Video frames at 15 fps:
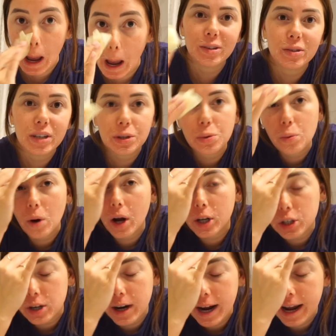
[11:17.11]
You need to
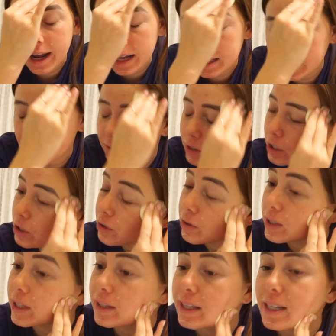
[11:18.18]
wash your hands after
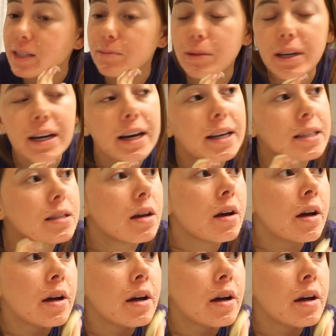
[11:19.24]
using these because